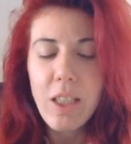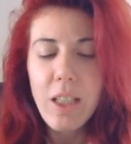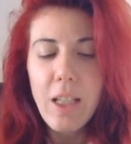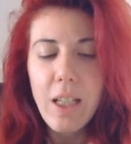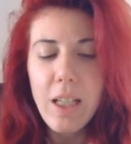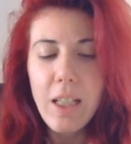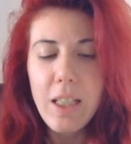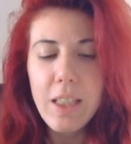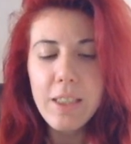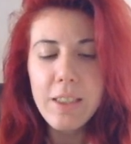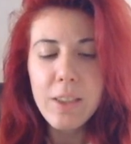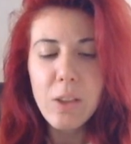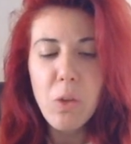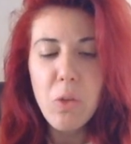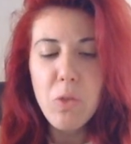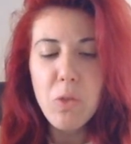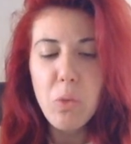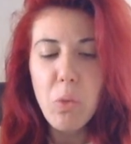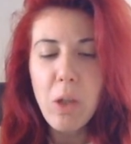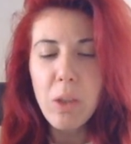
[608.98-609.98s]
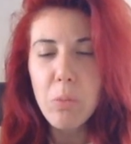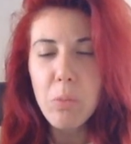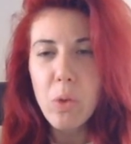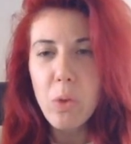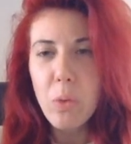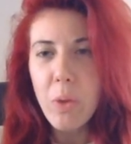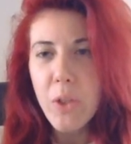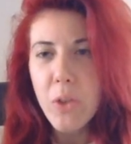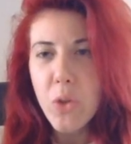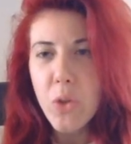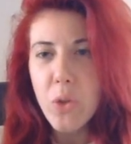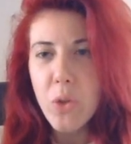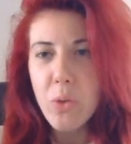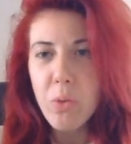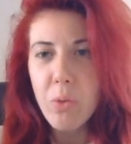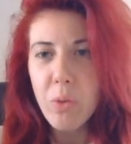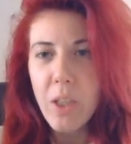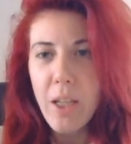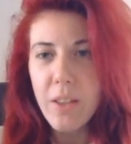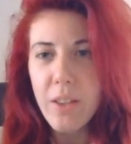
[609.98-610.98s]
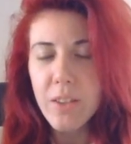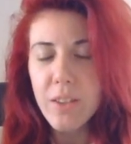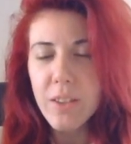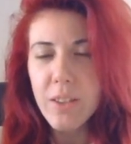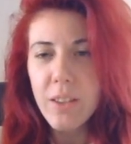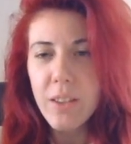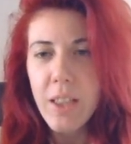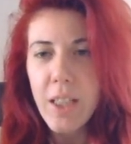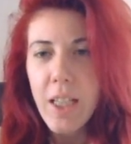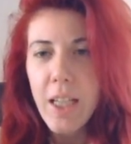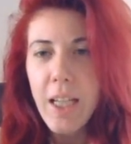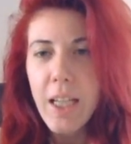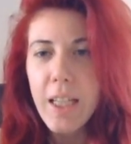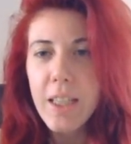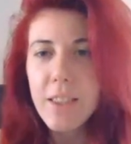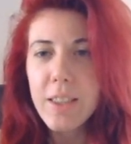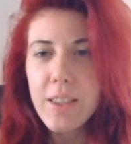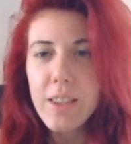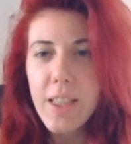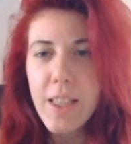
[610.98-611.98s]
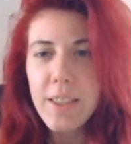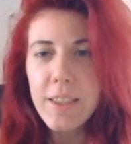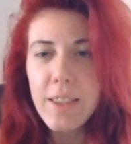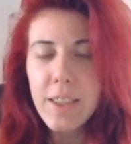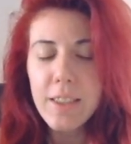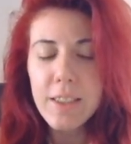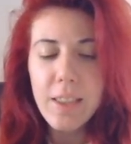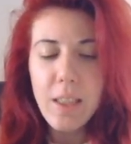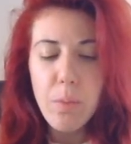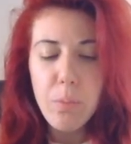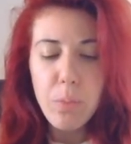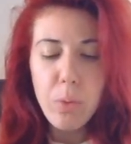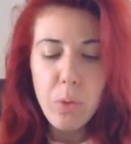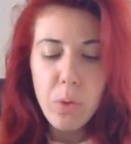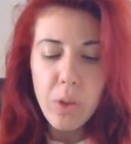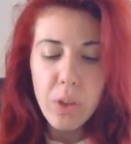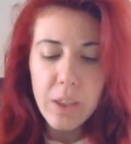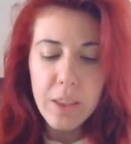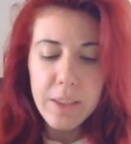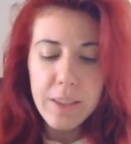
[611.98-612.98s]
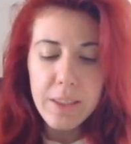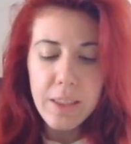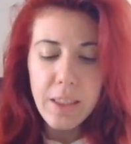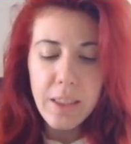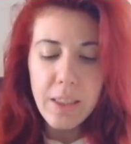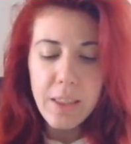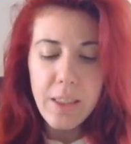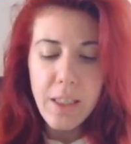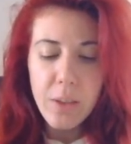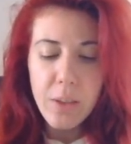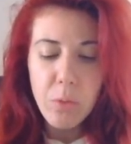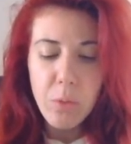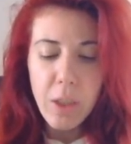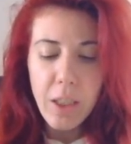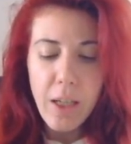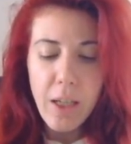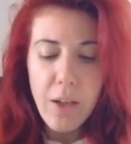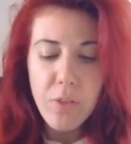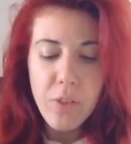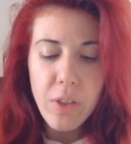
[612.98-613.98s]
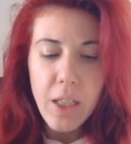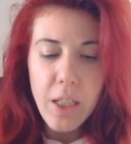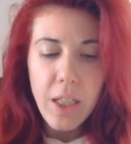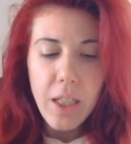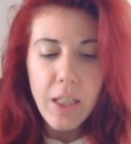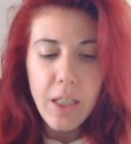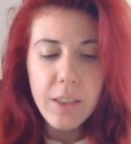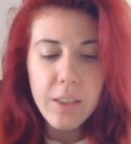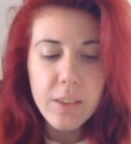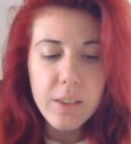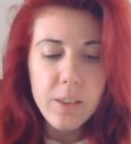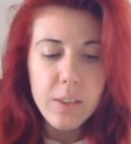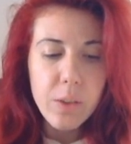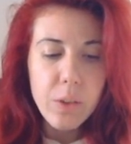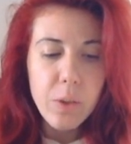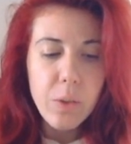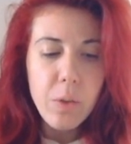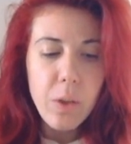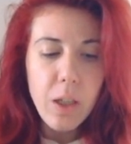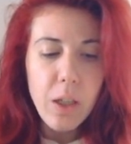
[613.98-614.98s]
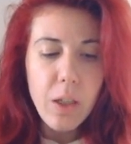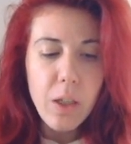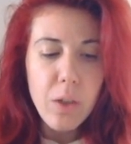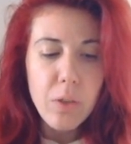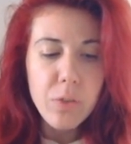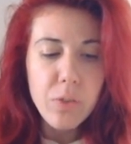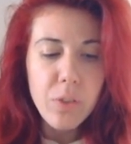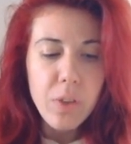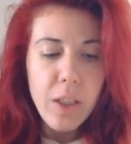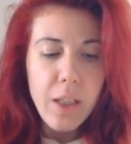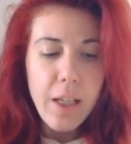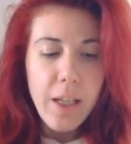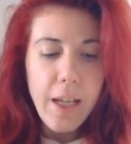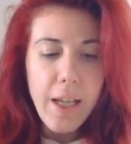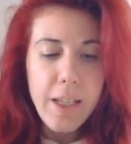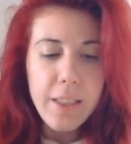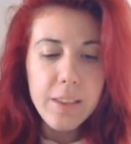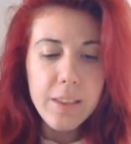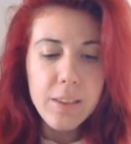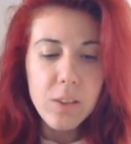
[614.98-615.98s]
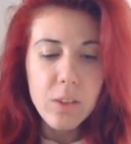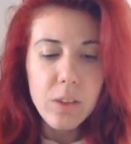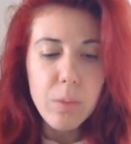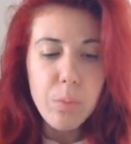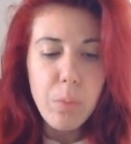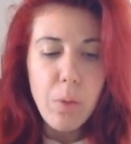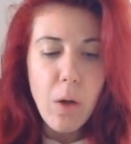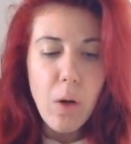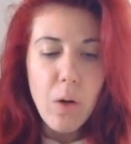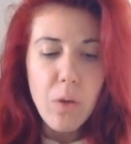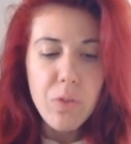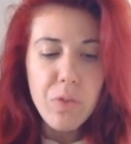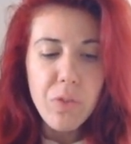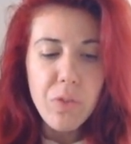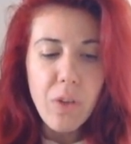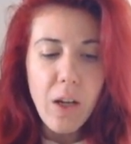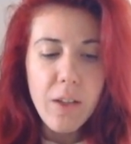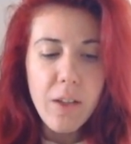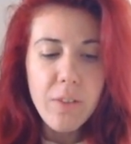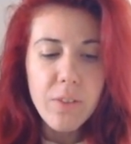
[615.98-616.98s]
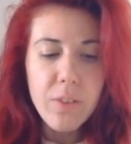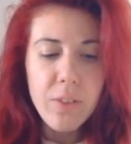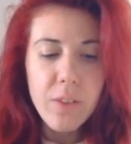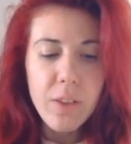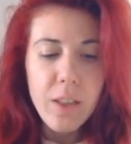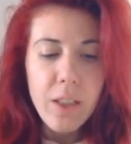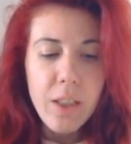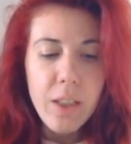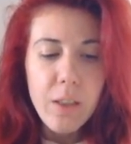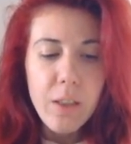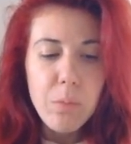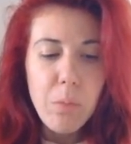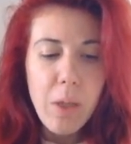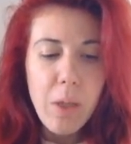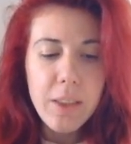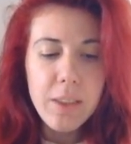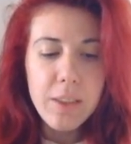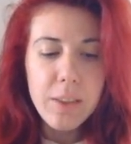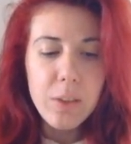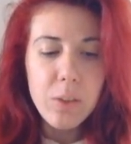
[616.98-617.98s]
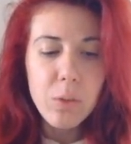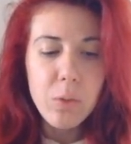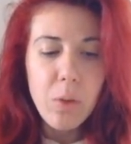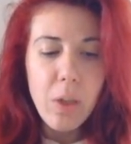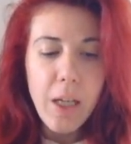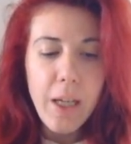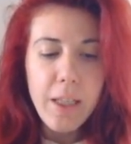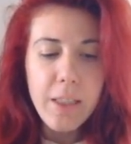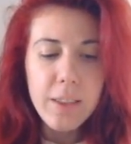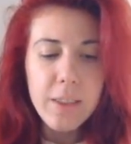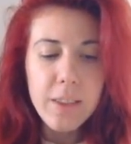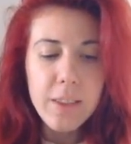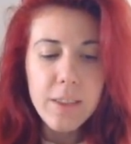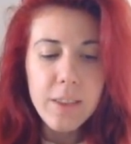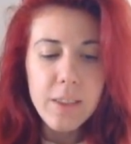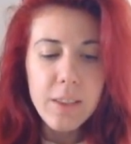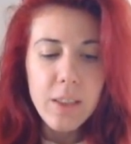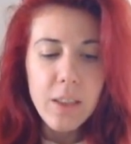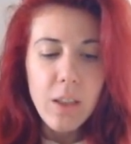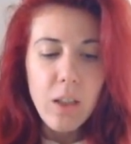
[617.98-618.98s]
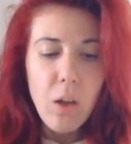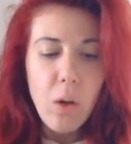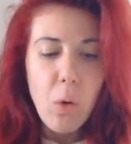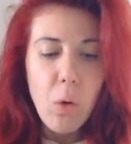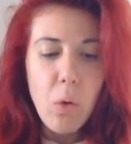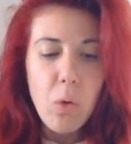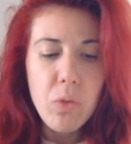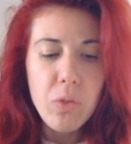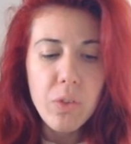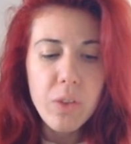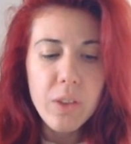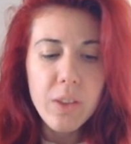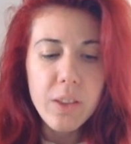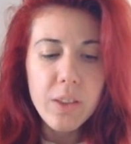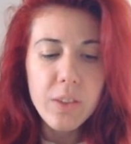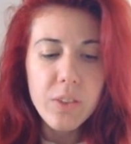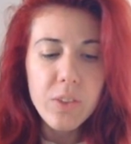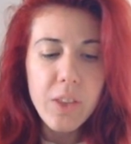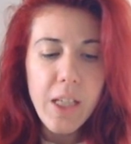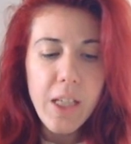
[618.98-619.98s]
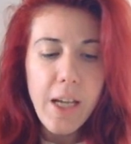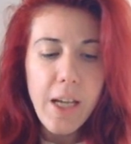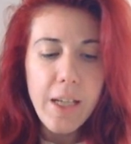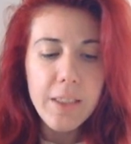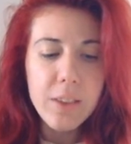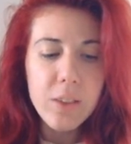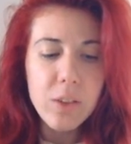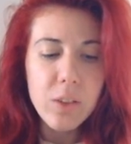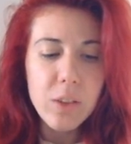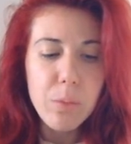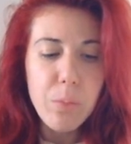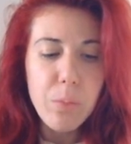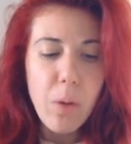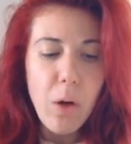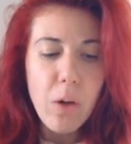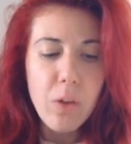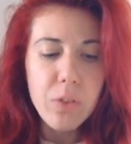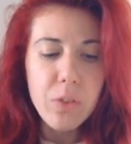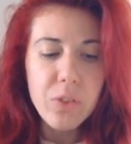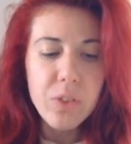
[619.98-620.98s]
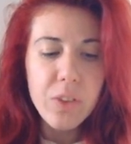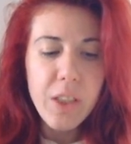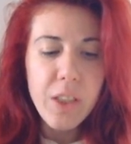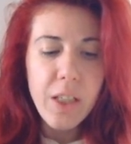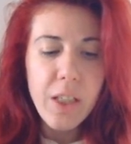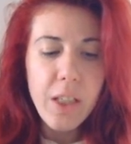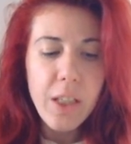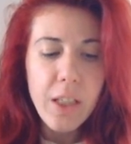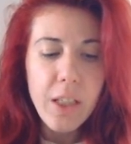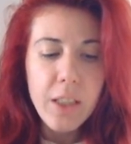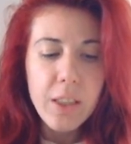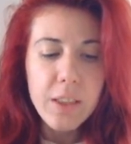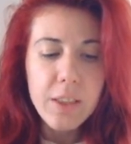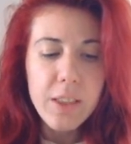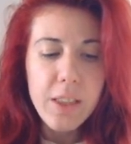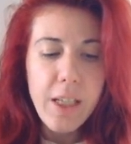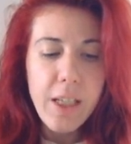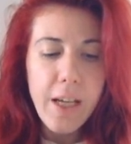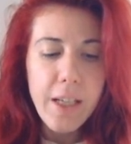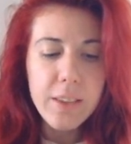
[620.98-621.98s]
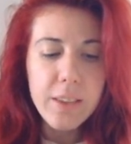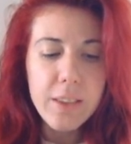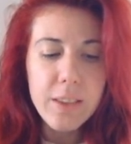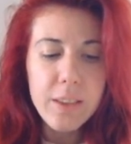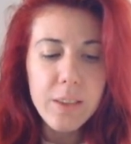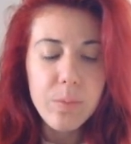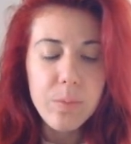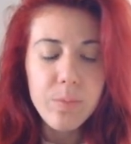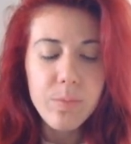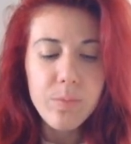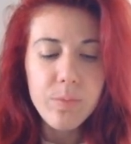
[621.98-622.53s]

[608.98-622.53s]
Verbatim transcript: And let's solve one more question together. In the next example, you can see that we have integral of x on the power of five minus two x over three x on the power of three dx.